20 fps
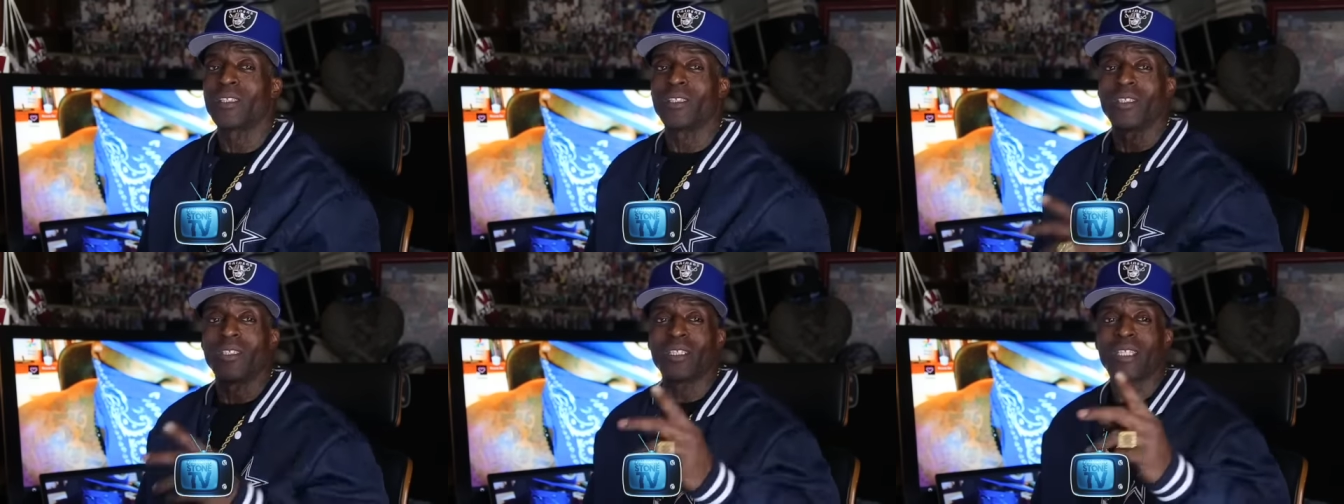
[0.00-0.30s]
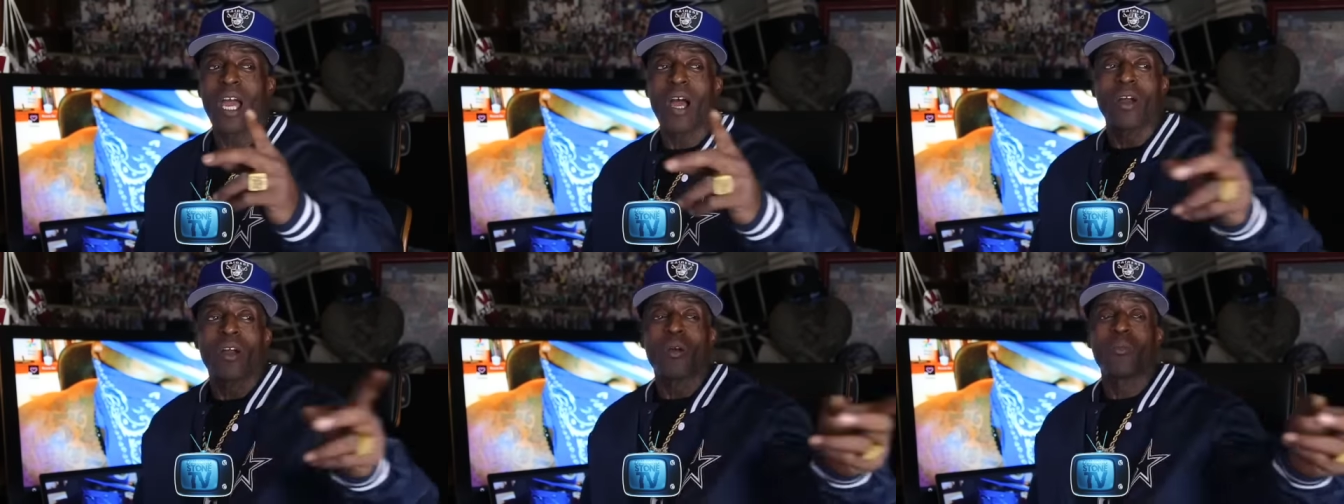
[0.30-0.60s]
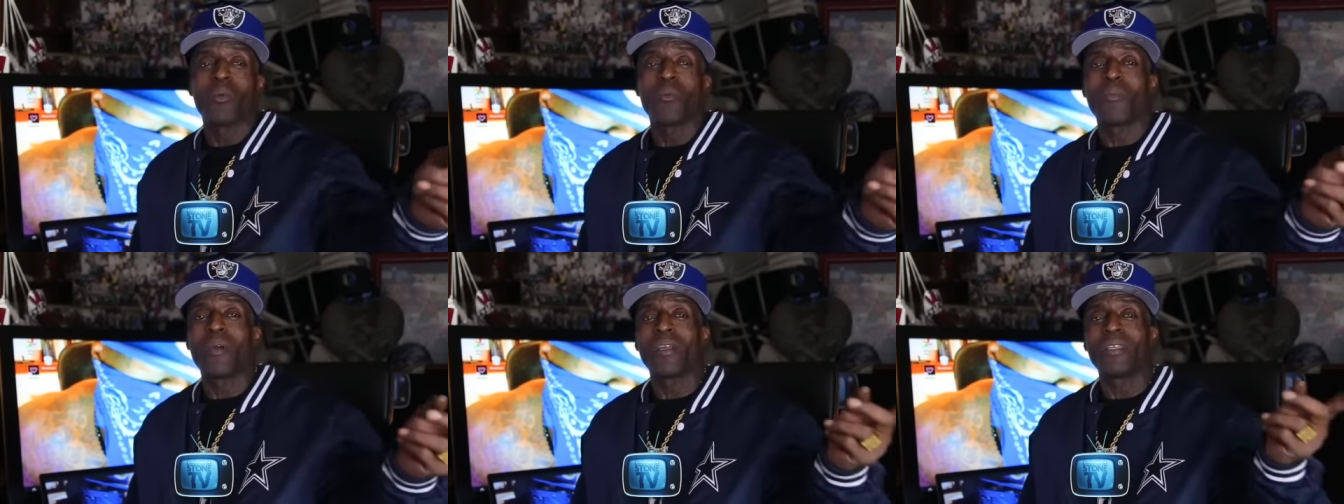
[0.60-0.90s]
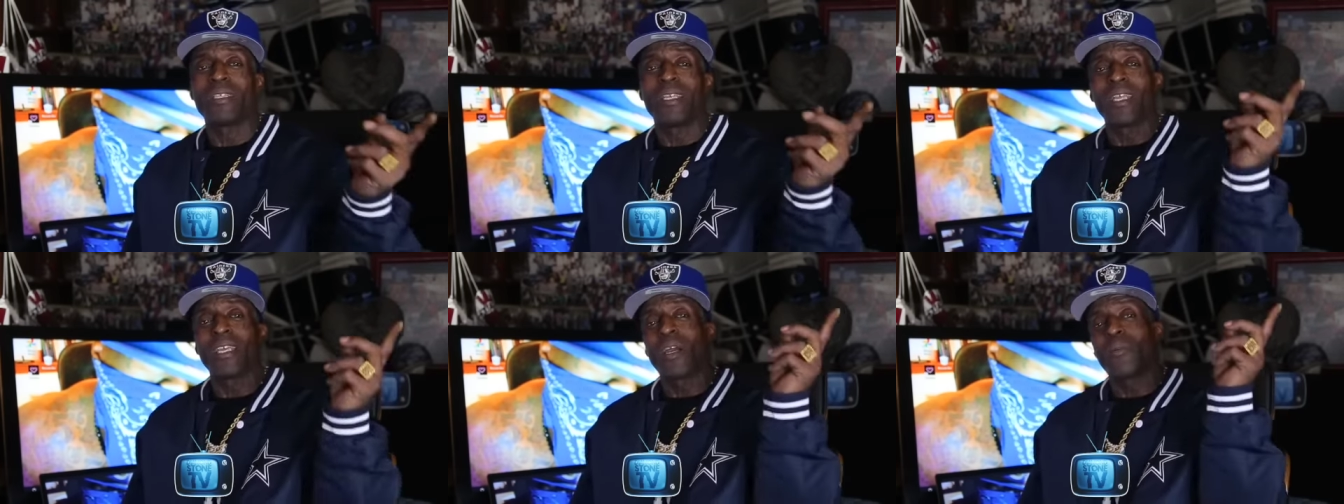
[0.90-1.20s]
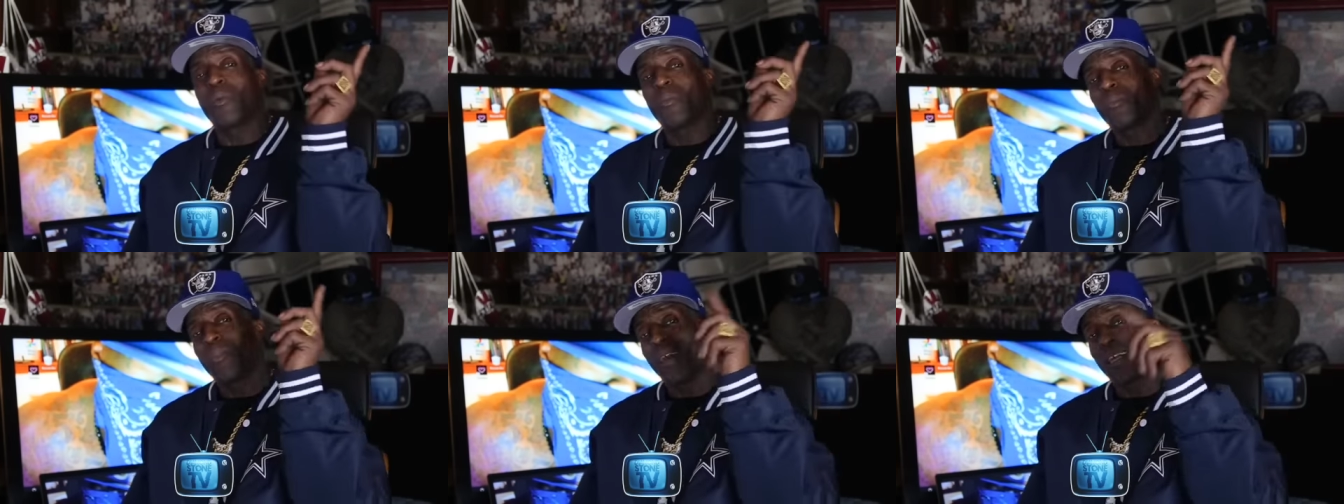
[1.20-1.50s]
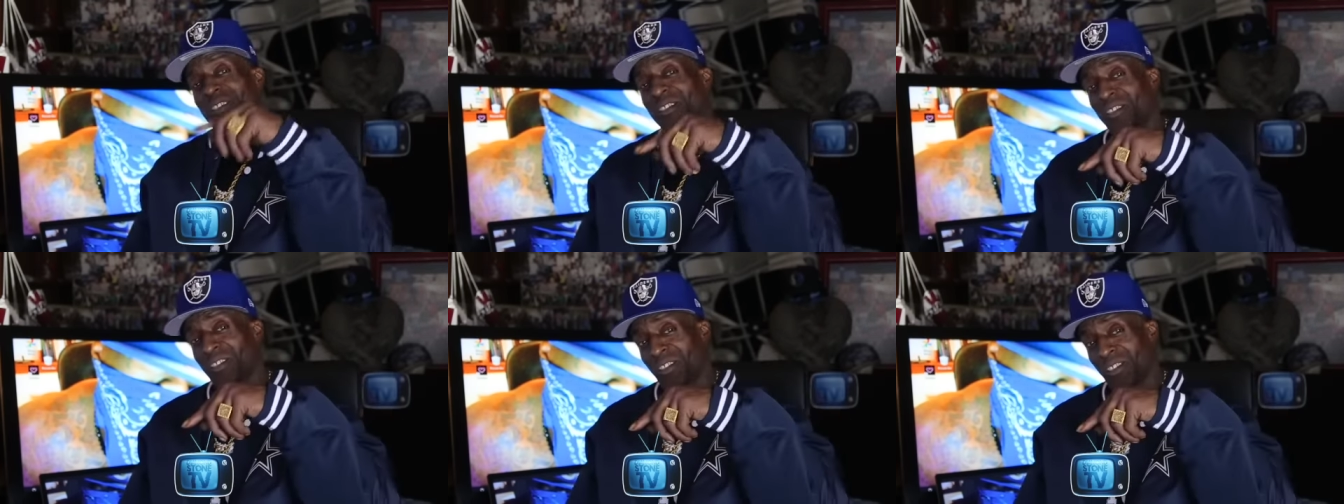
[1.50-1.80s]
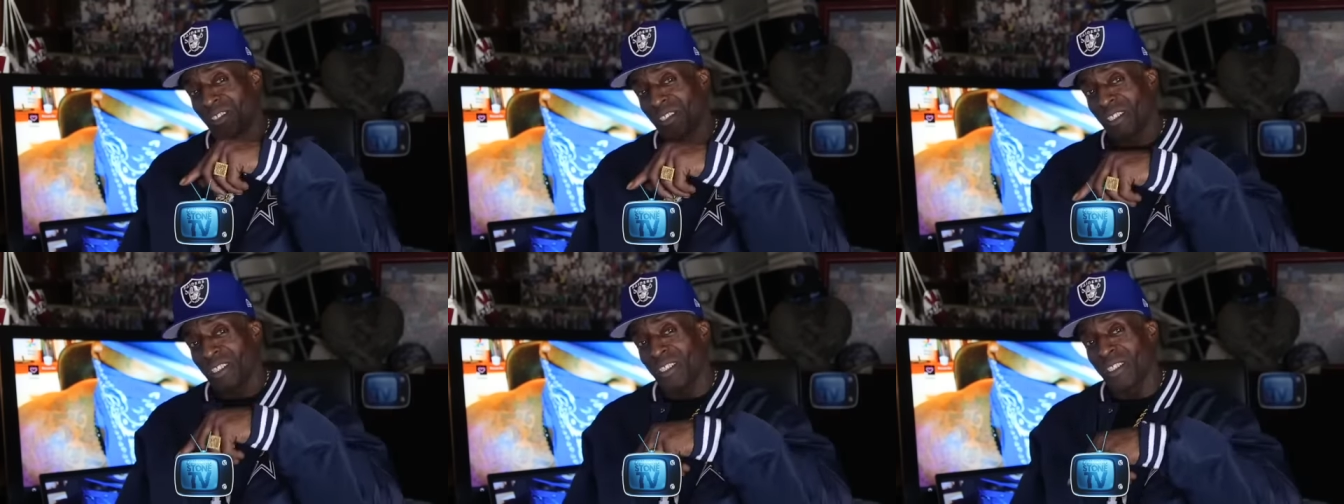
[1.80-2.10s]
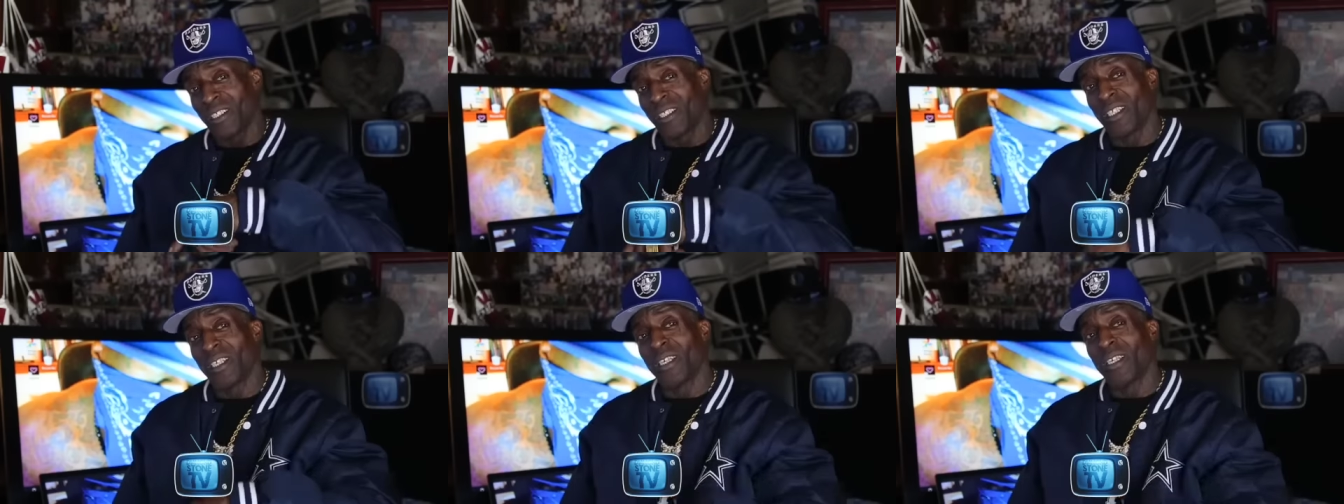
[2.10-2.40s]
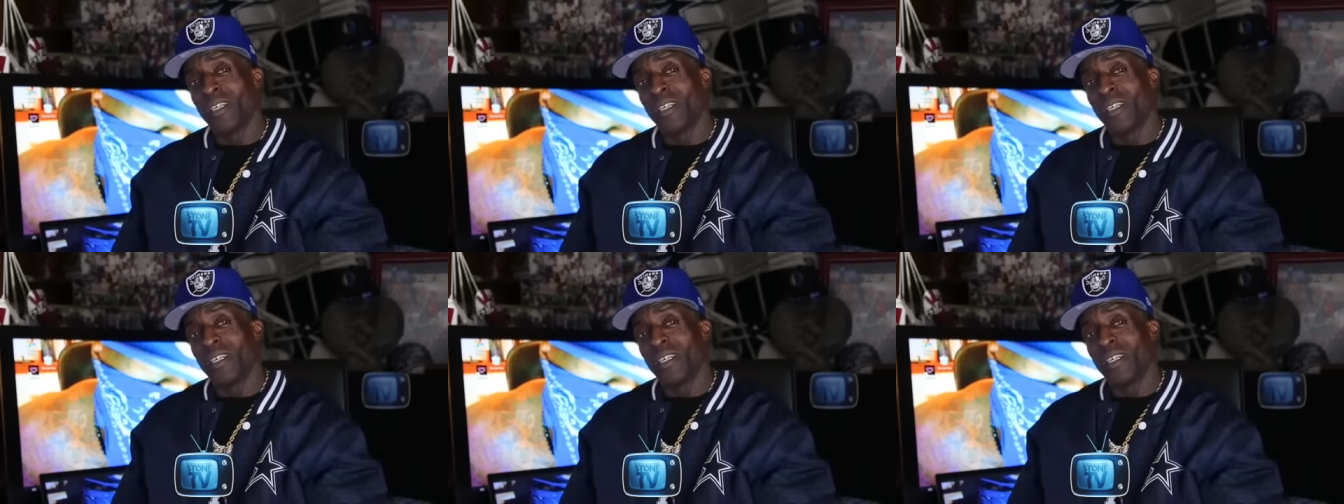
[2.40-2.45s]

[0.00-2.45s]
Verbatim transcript: because y'all coming back, they coming back to the city.